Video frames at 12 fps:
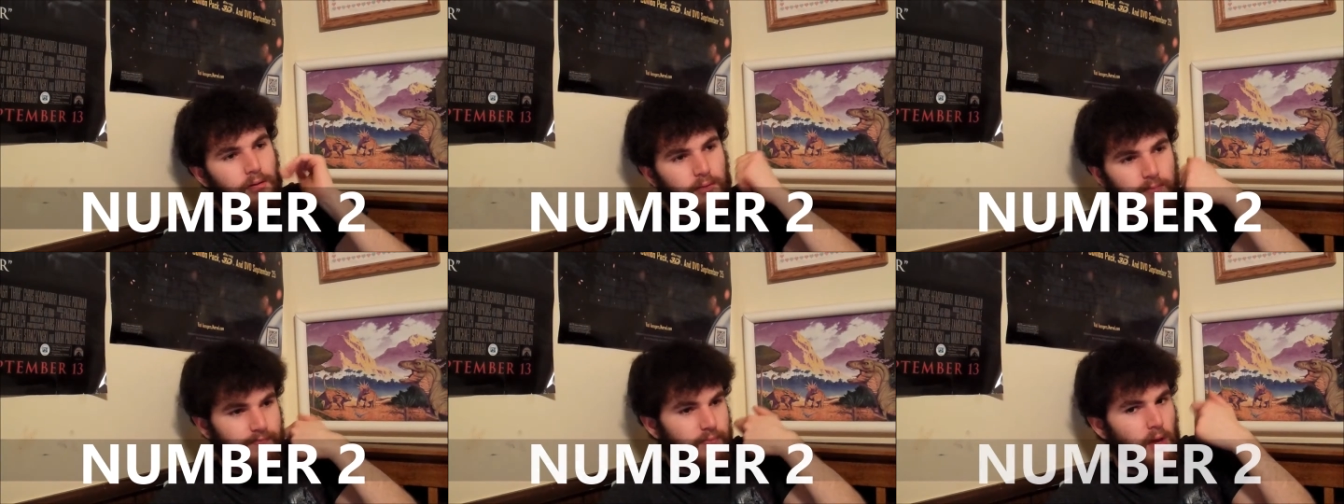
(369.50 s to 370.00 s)

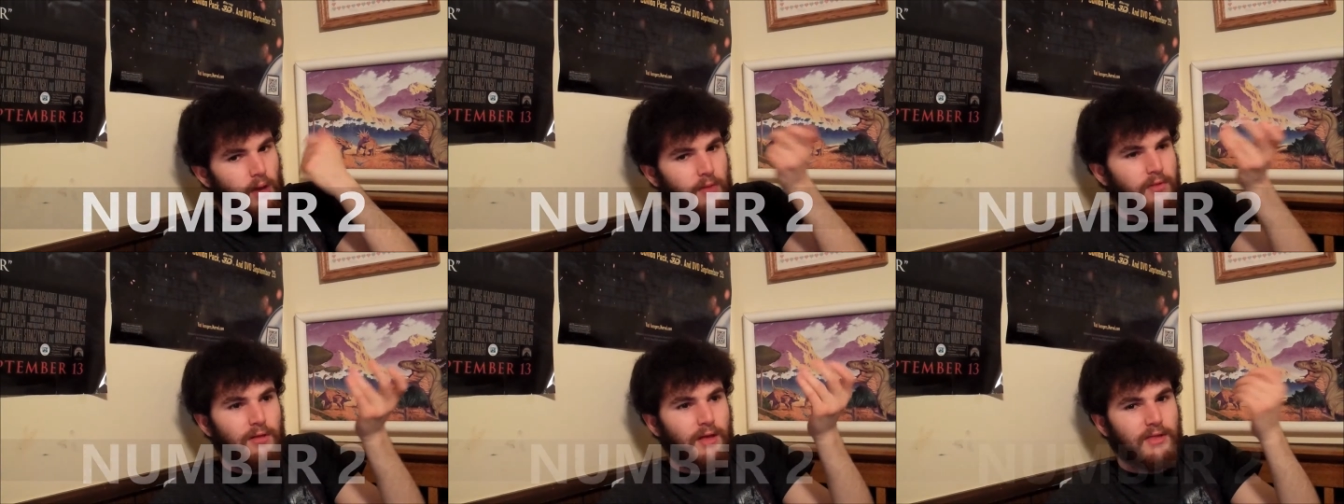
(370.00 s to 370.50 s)
and
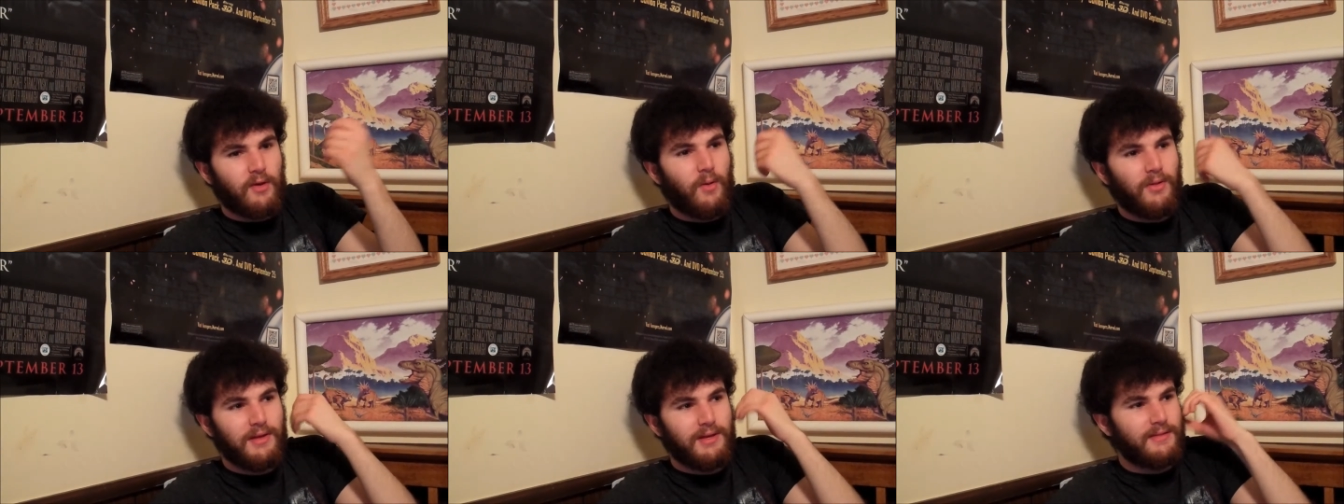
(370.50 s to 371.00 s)
they're like the
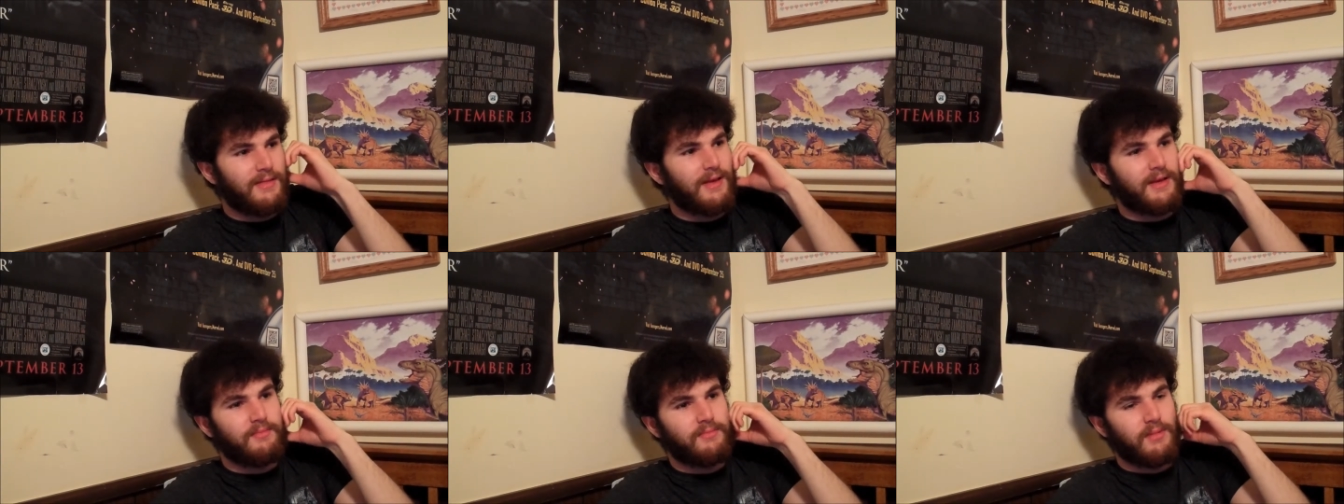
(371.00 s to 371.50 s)
only,
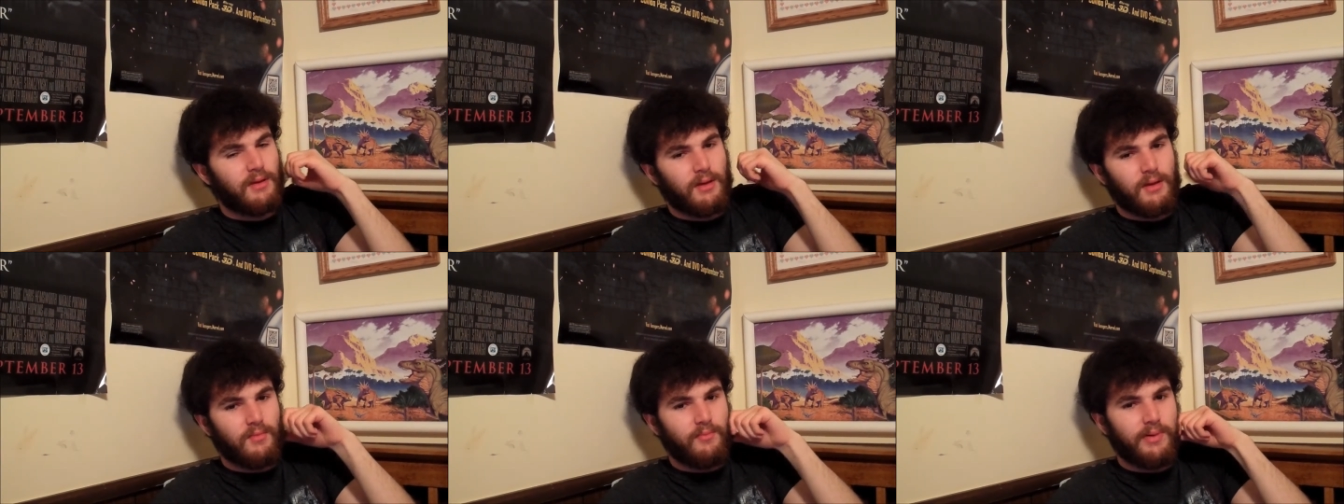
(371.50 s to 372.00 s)
like,
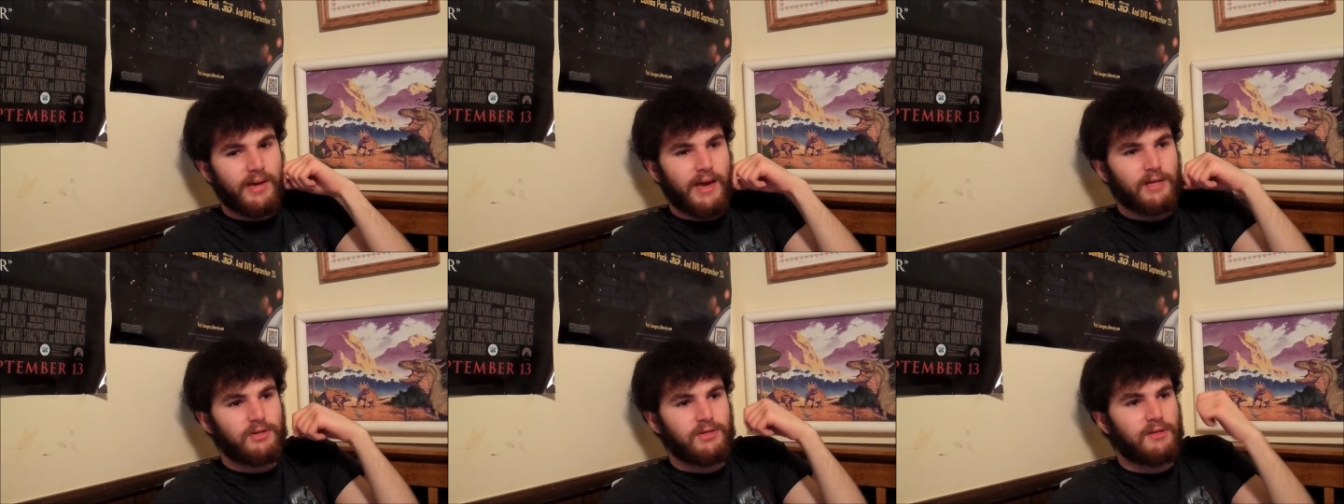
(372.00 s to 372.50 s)
big
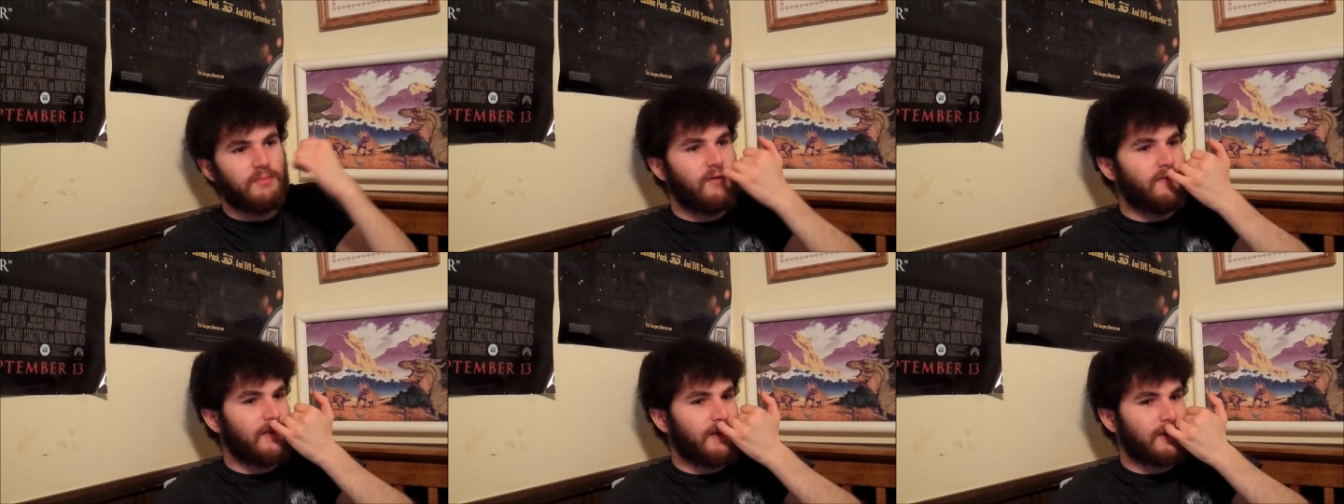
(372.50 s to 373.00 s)
actors in the
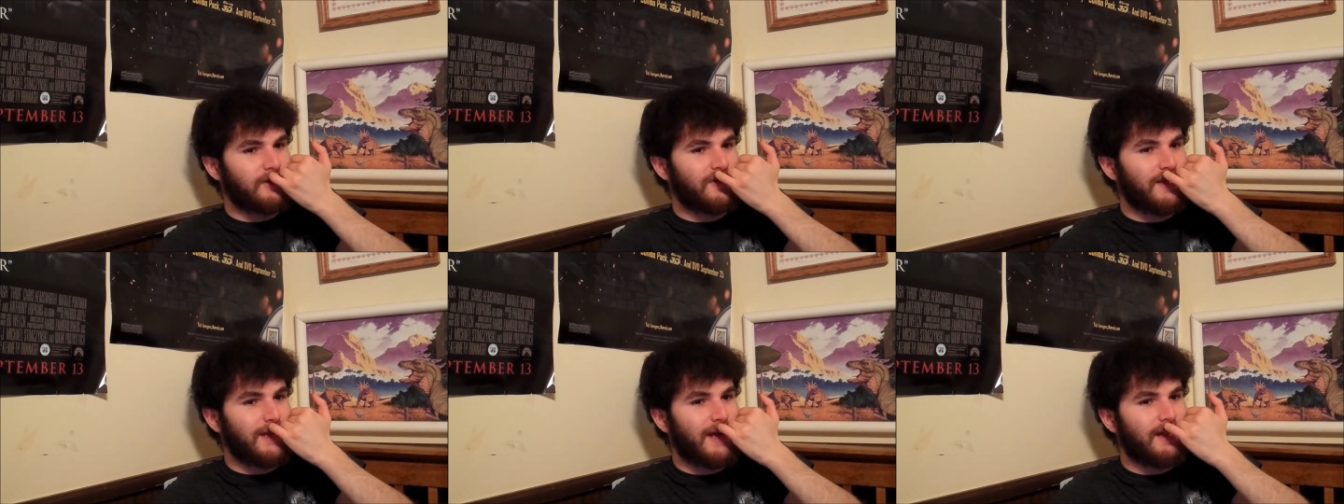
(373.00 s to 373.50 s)
movie. Like, there's
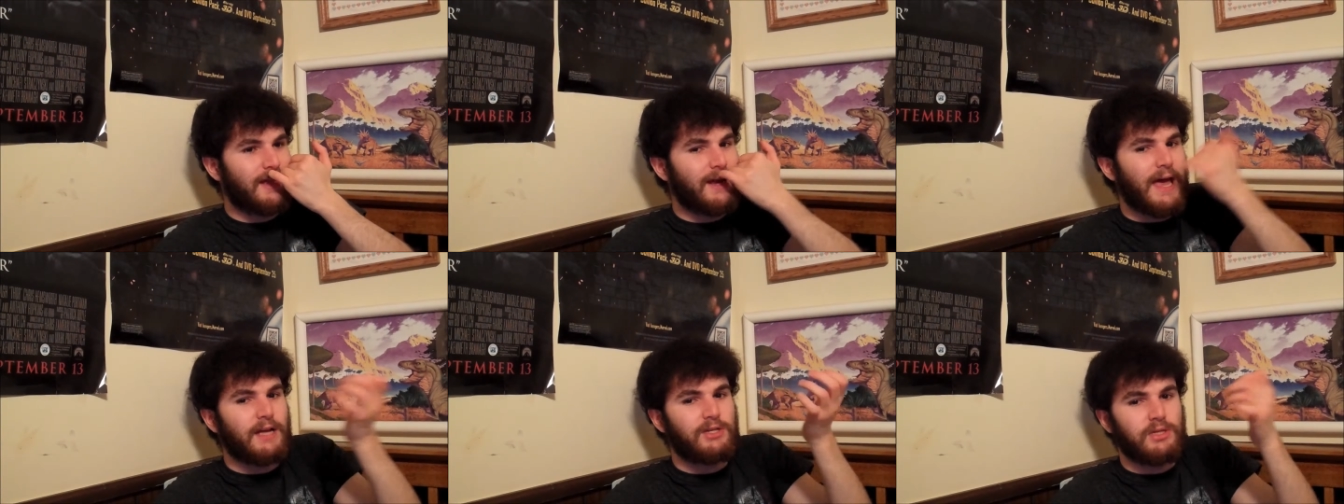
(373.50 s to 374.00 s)
really not a lot of
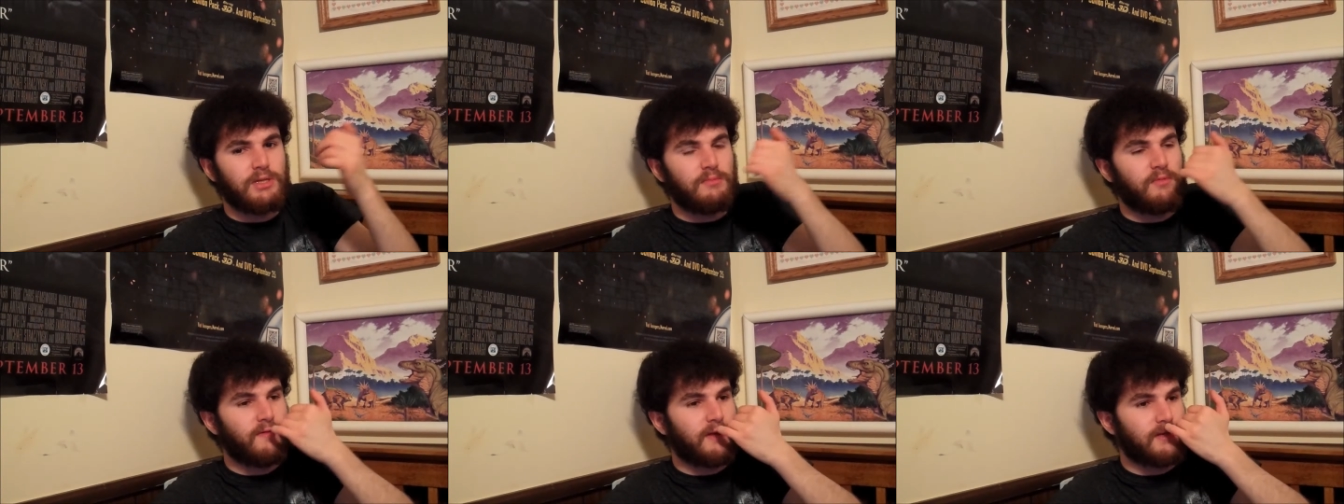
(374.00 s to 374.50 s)
actors in the
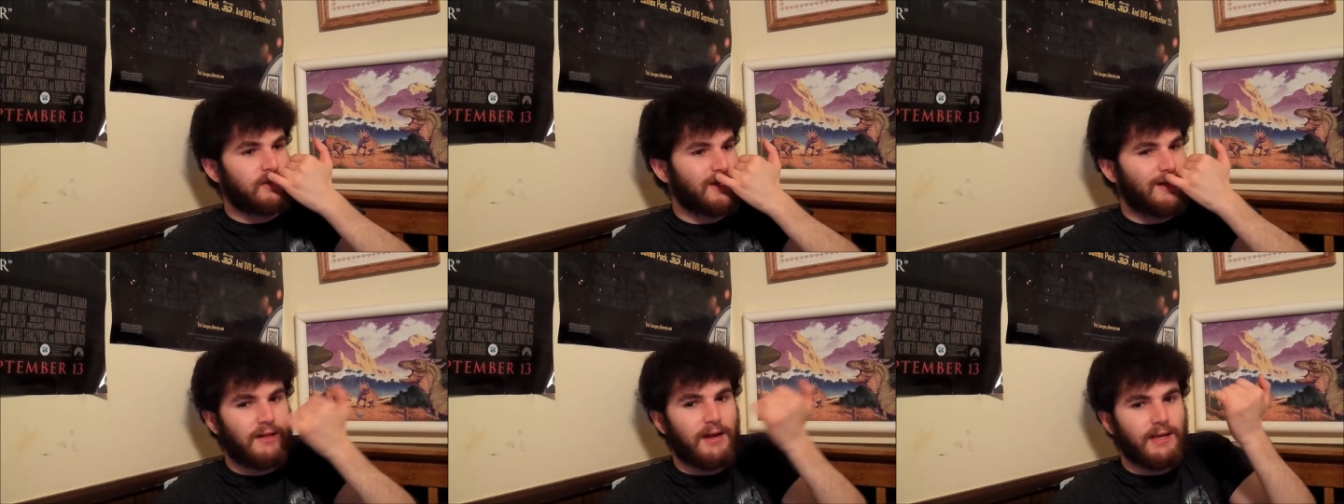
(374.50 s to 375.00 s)
movie there's
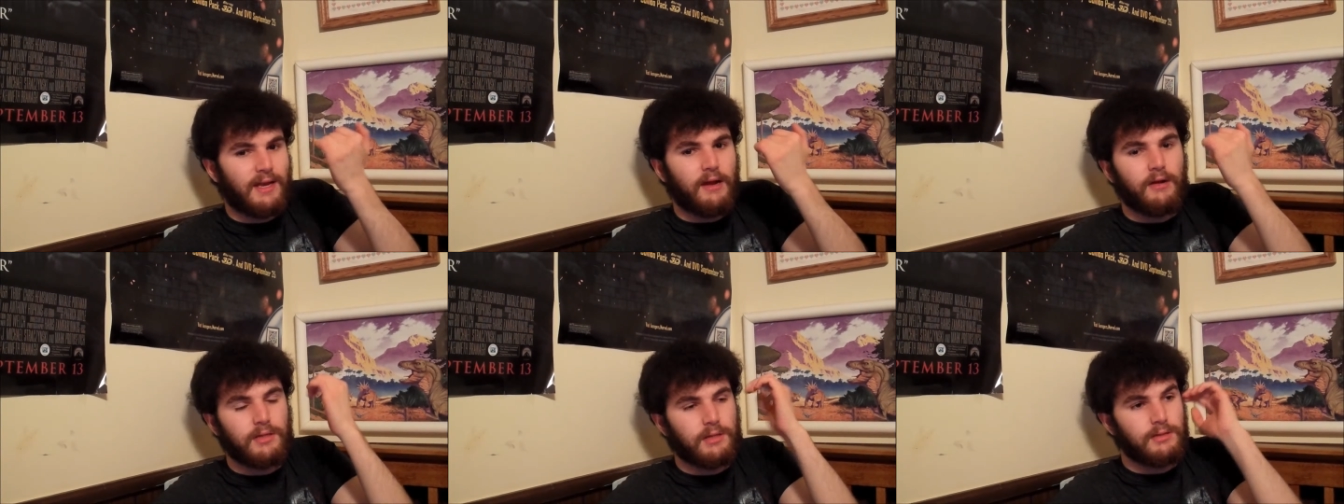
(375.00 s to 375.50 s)
not a lot of
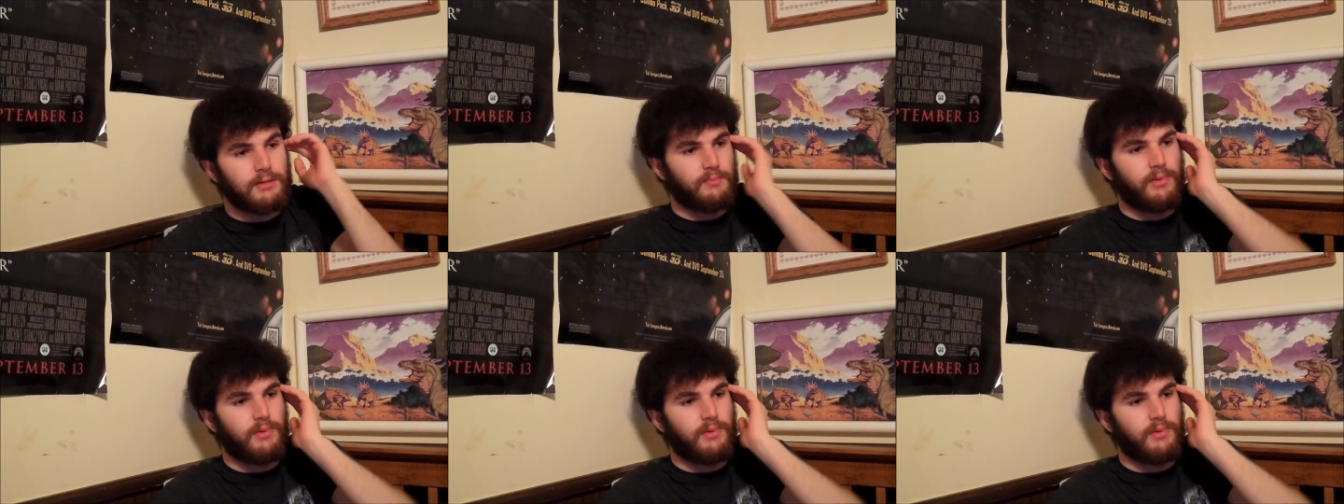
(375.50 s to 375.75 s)
characters.